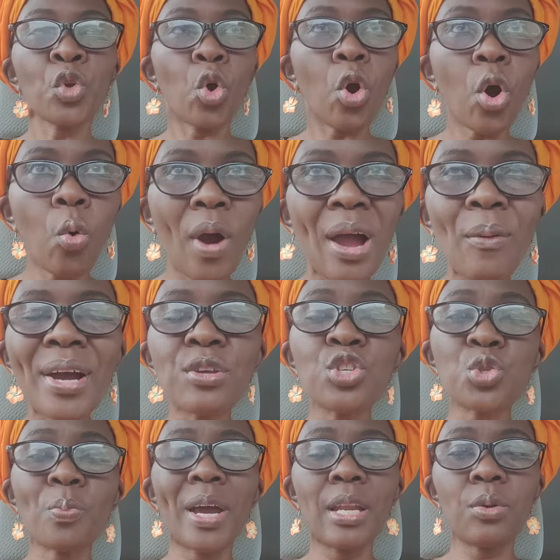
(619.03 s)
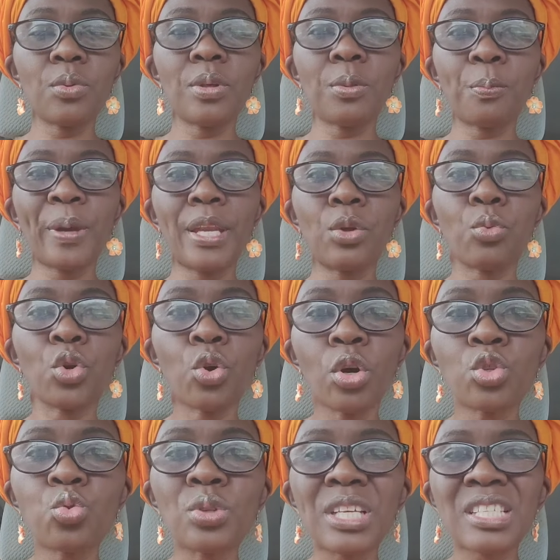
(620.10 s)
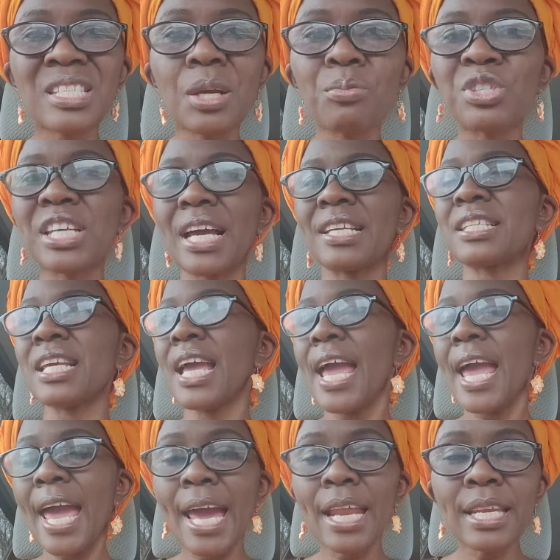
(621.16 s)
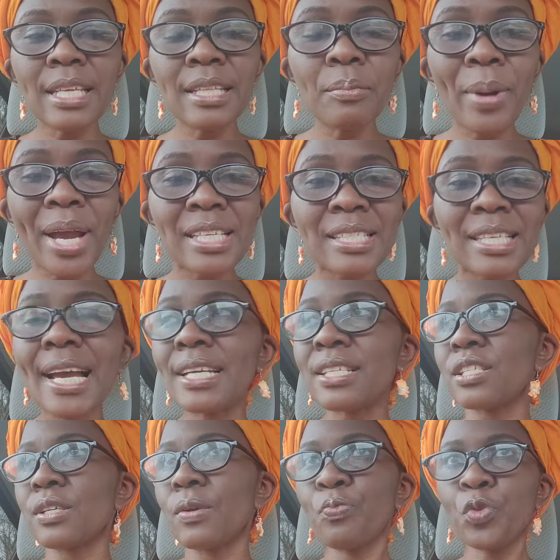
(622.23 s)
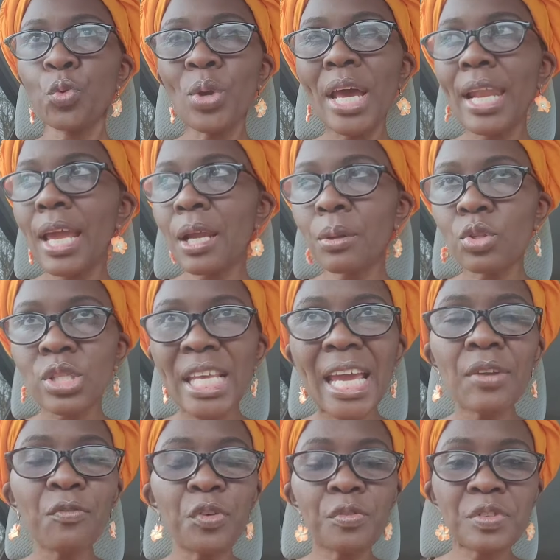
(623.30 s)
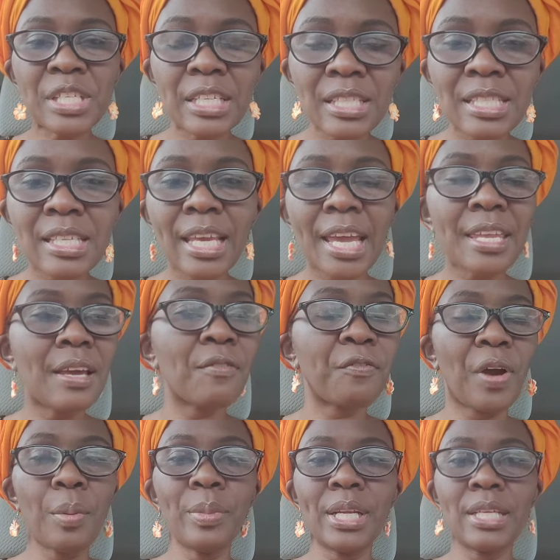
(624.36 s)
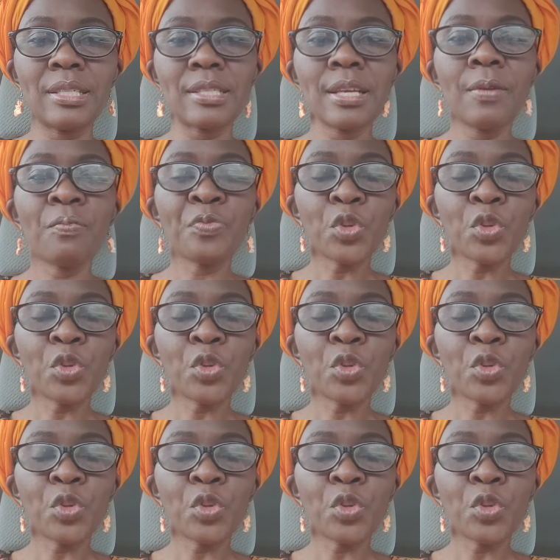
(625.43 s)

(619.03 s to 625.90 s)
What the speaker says: Oh, why were you smiling with Penny? We go to the same church, and in my church, we are like 10, 15 Kenyan families.